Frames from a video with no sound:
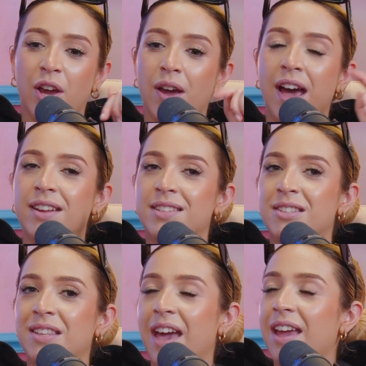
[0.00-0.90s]
I go, Hannah, it
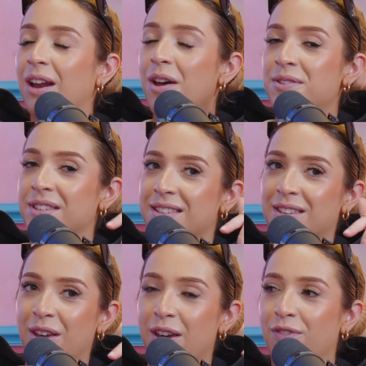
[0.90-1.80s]
says the gate closes
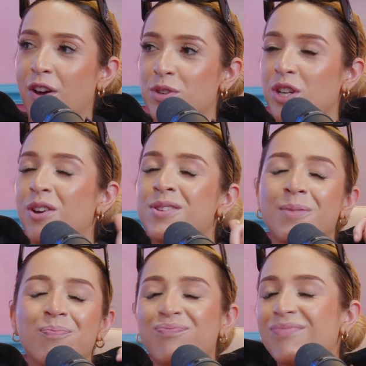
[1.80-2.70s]
at 35. She goes,
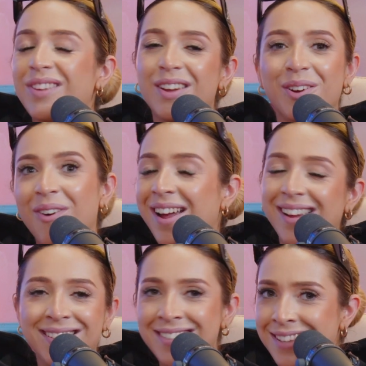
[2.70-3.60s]

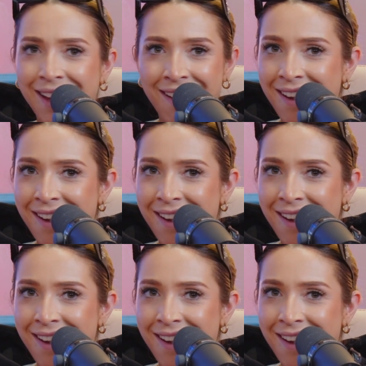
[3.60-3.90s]
Grace,